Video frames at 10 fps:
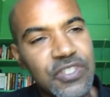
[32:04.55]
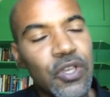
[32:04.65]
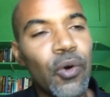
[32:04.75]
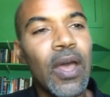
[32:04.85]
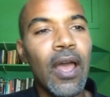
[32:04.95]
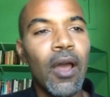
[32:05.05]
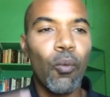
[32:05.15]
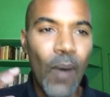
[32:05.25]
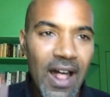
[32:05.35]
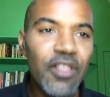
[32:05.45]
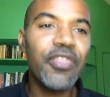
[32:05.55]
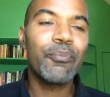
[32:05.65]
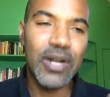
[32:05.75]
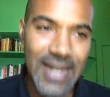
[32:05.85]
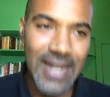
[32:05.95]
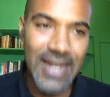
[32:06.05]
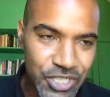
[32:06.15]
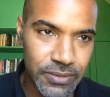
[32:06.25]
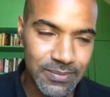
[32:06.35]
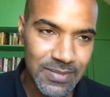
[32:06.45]
So Wealth
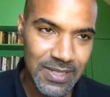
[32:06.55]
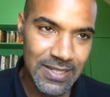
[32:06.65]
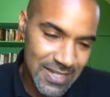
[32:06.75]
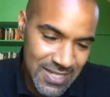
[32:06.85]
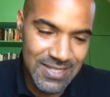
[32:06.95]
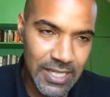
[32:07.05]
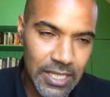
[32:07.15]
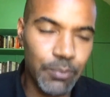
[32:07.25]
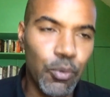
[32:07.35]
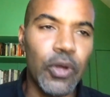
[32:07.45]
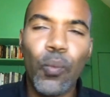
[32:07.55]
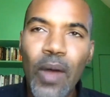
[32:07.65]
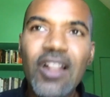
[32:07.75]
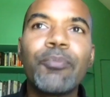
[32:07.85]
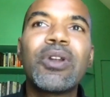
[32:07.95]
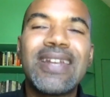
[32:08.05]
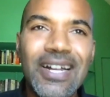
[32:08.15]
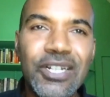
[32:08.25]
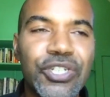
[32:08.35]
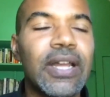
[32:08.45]
production, this is the key point, wealth
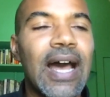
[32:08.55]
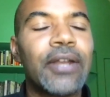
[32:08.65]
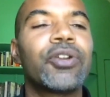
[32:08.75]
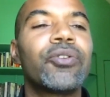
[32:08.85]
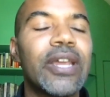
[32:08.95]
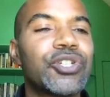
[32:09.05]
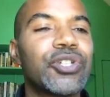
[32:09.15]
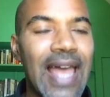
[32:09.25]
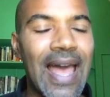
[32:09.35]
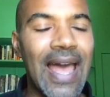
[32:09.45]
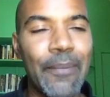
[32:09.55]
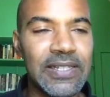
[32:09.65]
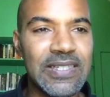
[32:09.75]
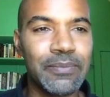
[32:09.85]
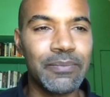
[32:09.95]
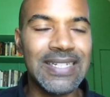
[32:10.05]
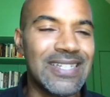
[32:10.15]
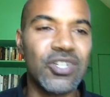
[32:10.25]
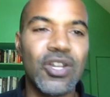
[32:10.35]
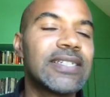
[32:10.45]
production under racial
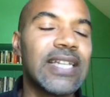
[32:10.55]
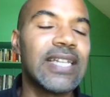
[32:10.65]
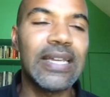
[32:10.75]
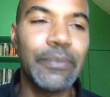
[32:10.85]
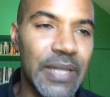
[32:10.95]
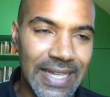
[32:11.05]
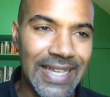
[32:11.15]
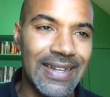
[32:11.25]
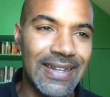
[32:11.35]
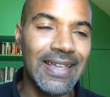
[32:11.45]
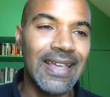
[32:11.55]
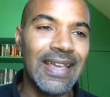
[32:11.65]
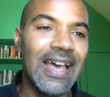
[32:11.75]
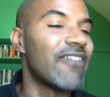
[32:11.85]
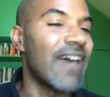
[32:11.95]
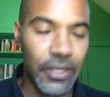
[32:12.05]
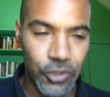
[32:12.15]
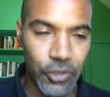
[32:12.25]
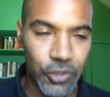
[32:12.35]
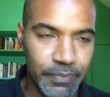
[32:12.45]
capitalism does not take place in a
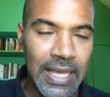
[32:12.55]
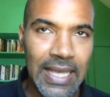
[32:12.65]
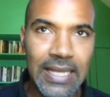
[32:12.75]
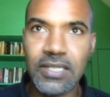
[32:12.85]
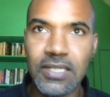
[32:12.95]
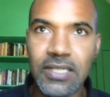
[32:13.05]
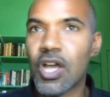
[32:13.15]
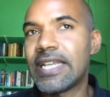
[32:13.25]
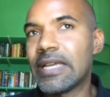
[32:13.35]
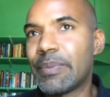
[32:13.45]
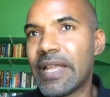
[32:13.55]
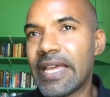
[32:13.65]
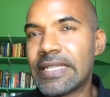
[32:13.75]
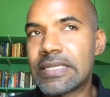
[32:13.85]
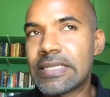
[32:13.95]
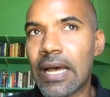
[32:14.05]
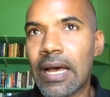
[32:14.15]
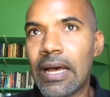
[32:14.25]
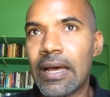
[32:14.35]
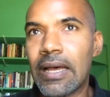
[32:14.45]
vacuum. It does not take place
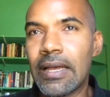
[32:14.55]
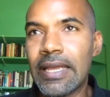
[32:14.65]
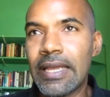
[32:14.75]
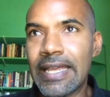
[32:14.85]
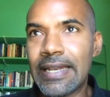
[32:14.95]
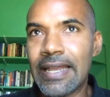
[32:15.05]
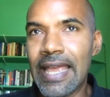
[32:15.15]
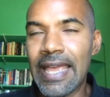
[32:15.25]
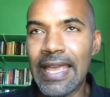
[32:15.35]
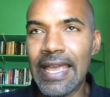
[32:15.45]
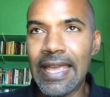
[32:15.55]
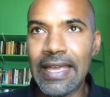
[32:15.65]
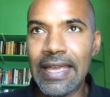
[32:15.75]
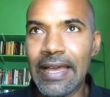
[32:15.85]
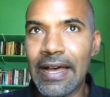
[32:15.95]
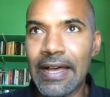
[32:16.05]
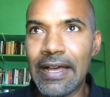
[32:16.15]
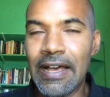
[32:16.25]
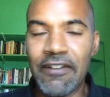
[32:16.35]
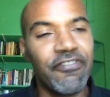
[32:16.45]
uh, in a, uh,
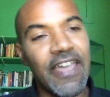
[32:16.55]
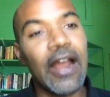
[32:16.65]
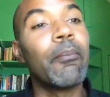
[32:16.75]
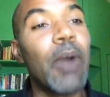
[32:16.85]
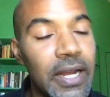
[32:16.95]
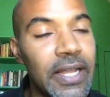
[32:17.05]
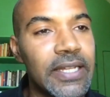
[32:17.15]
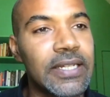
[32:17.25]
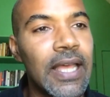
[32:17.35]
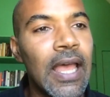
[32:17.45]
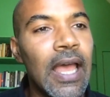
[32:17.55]
a, fair market.